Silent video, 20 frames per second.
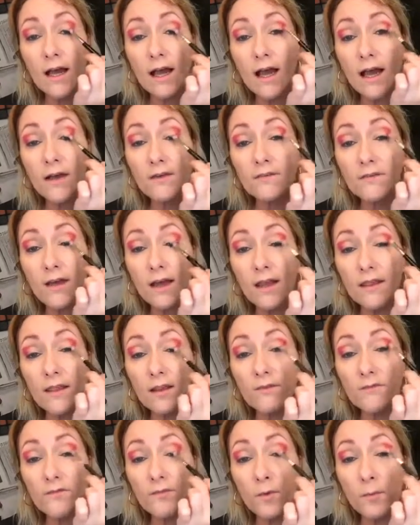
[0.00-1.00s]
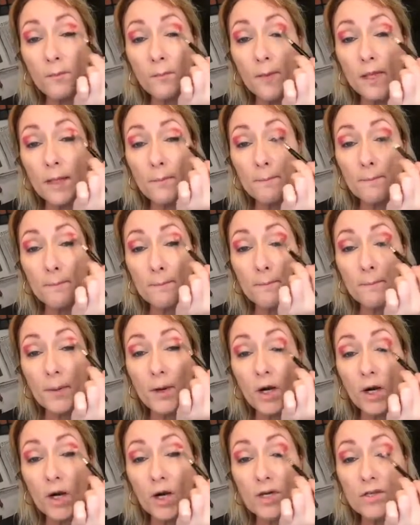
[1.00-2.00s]
I find that for me
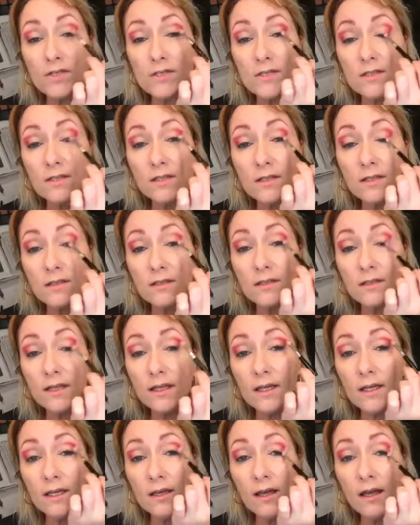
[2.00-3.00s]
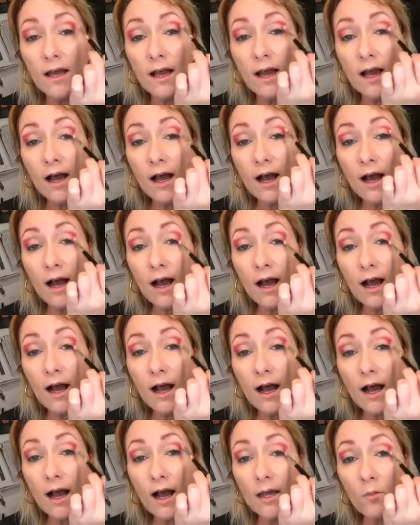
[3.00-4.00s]
personally, I
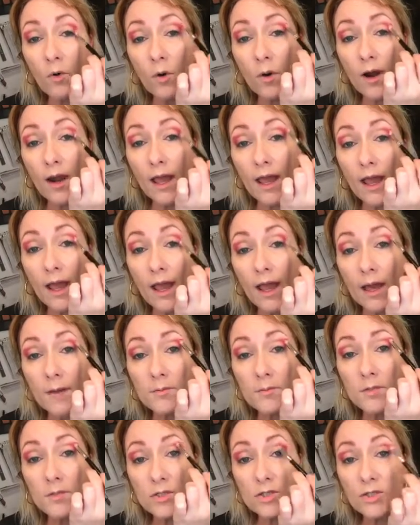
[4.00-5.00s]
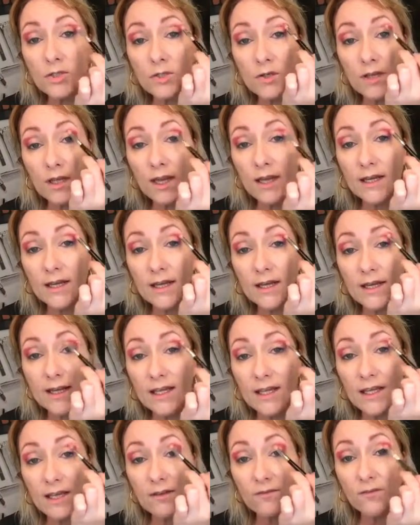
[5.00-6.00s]
am more apt to create an
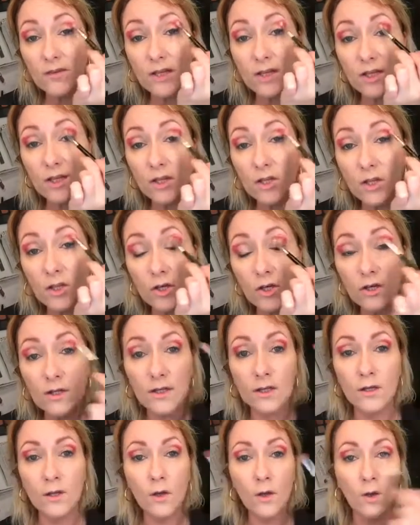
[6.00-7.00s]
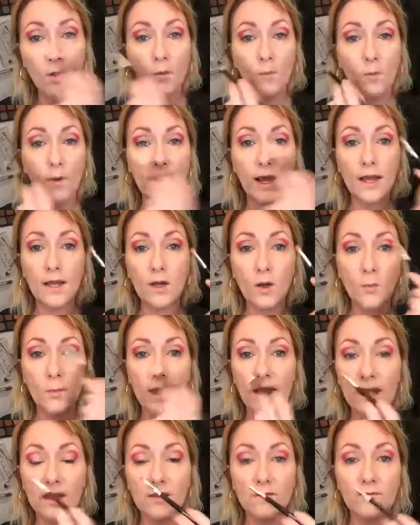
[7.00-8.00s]
even look when I go
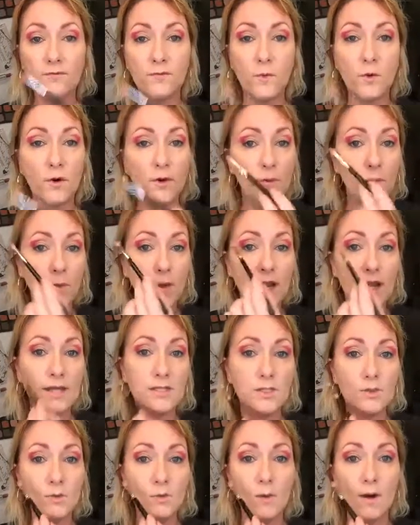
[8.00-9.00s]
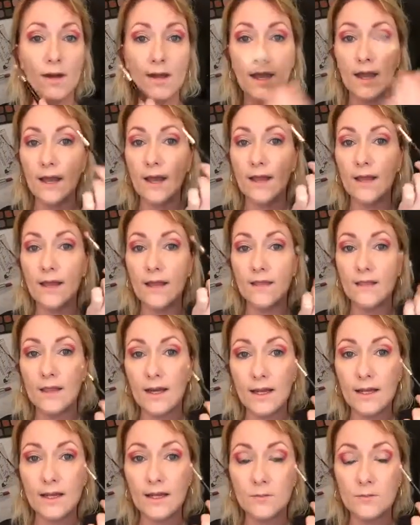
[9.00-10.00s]
back and forth. When I do one eye and then
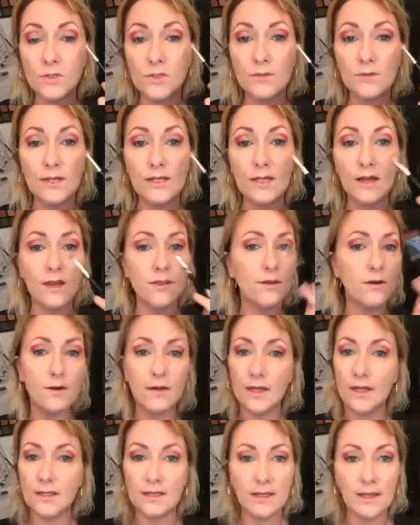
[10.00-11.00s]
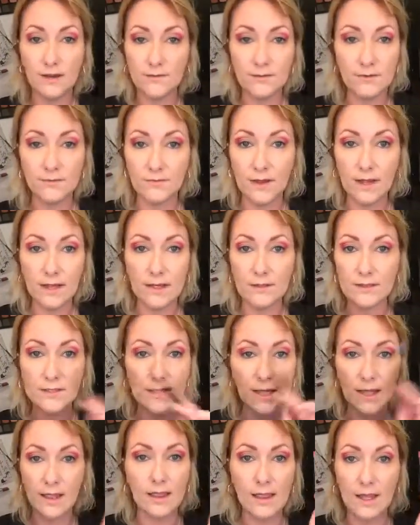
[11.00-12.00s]
I come do the other, it never
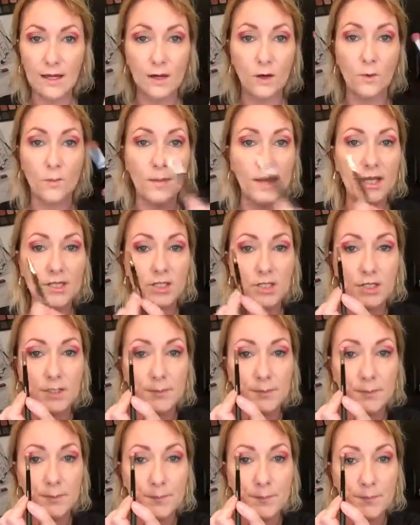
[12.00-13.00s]
fails. They don't match up.